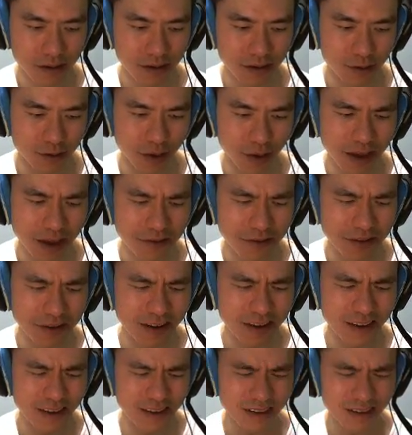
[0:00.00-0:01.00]
Do I have
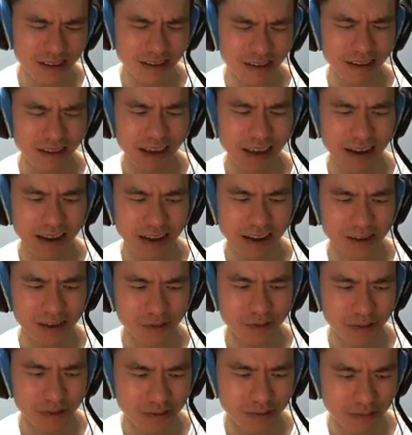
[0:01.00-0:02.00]
any allies
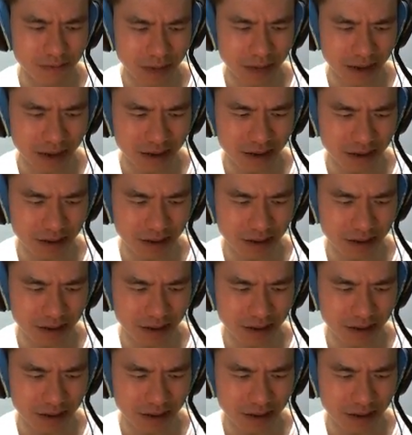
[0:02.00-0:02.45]
with Maya?